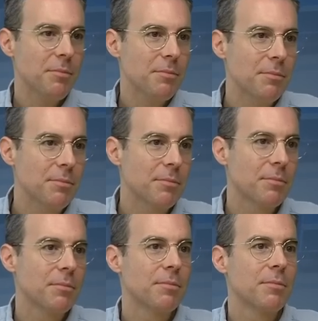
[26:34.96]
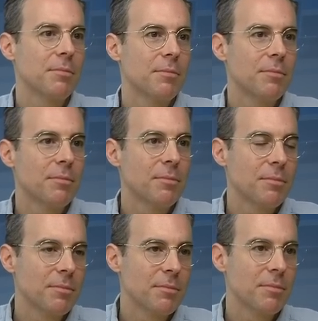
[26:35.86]

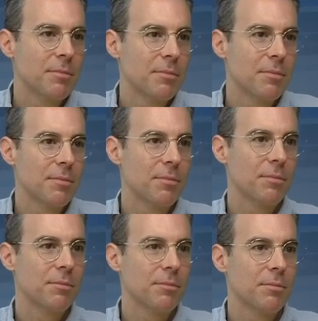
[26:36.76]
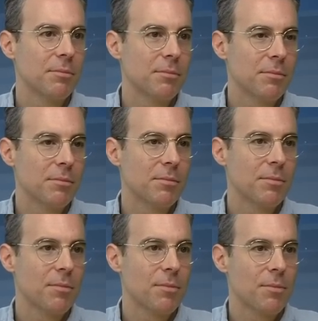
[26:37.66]

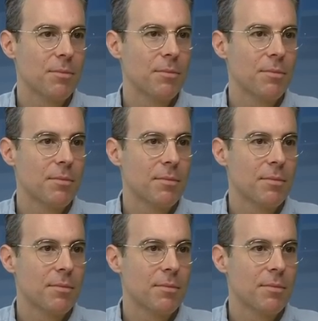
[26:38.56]
[no speech]